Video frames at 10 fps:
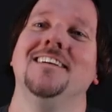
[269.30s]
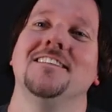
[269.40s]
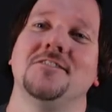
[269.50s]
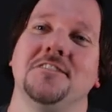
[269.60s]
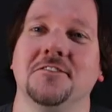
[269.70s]

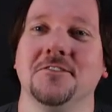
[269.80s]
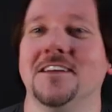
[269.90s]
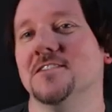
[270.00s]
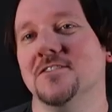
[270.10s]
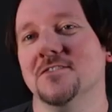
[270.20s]
She heard
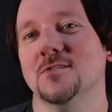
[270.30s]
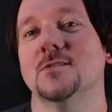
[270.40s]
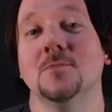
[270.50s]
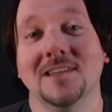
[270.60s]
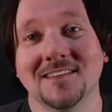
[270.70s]
that song
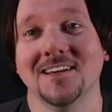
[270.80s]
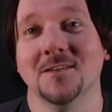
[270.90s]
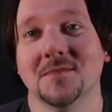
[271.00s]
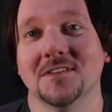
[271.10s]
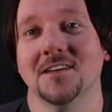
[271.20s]
so many
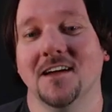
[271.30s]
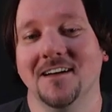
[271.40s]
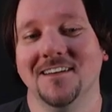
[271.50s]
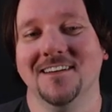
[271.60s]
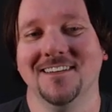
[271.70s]
times.
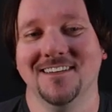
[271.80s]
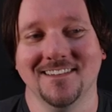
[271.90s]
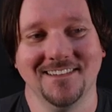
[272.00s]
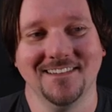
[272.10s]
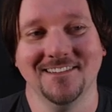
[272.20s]

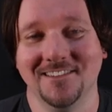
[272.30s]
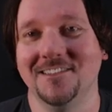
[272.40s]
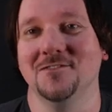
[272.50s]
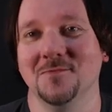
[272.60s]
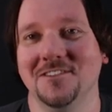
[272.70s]

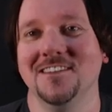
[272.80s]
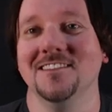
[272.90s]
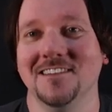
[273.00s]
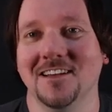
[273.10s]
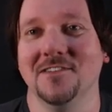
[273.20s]
She told me she got
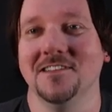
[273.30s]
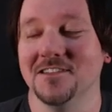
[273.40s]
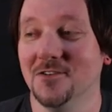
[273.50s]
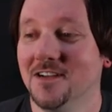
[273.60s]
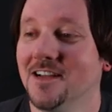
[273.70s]
sick of it.
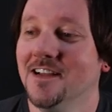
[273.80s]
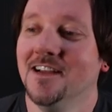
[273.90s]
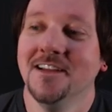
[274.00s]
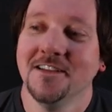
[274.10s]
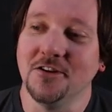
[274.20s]
So,
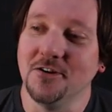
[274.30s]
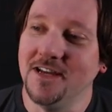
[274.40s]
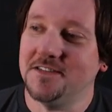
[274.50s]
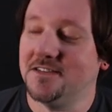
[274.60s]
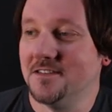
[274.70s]

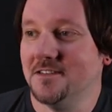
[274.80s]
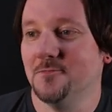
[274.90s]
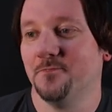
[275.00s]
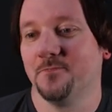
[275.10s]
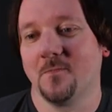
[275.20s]
that's
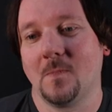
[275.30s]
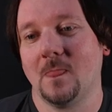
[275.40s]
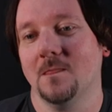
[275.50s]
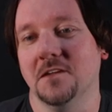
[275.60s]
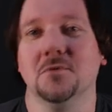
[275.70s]

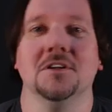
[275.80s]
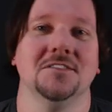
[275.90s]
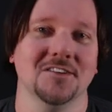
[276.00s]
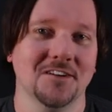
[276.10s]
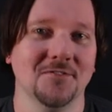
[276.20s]
what it
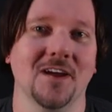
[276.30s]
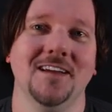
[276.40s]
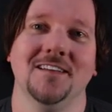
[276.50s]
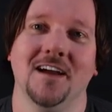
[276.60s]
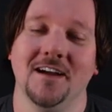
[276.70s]
took,
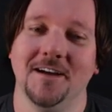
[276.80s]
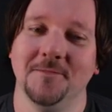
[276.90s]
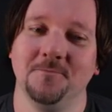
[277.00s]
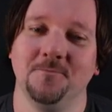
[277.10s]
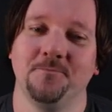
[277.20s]
right?
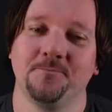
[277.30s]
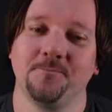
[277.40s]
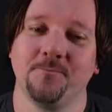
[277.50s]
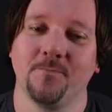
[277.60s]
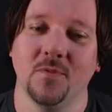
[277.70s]

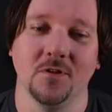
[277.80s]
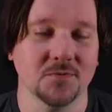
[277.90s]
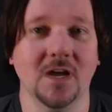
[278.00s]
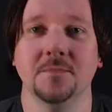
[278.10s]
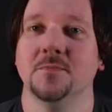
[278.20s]

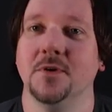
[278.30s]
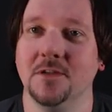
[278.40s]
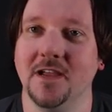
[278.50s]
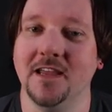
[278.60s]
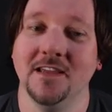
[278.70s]
Those reps,
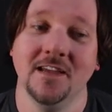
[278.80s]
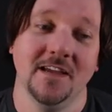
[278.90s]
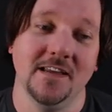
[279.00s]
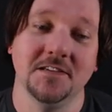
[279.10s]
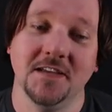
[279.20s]
putting them in.
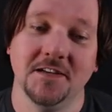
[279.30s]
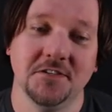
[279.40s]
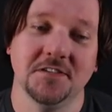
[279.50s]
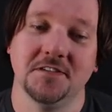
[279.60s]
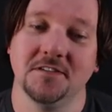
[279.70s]
And it's not
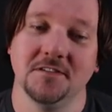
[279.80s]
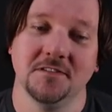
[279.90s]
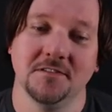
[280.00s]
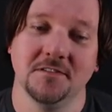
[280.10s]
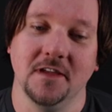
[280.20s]
just,
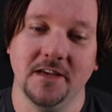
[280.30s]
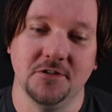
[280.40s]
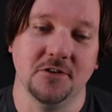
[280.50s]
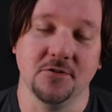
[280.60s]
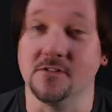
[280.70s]
hey,
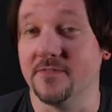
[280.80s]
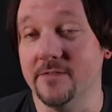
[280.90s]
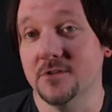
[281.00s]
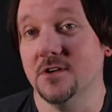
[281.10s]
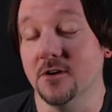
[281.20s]
she heard her
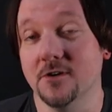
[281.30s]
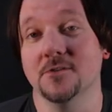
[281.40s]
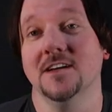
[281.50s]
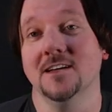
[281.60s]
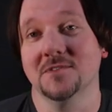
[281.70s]
favorite song
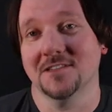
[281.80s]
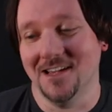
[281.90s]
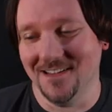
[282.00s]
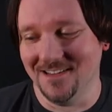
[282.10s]
100 times.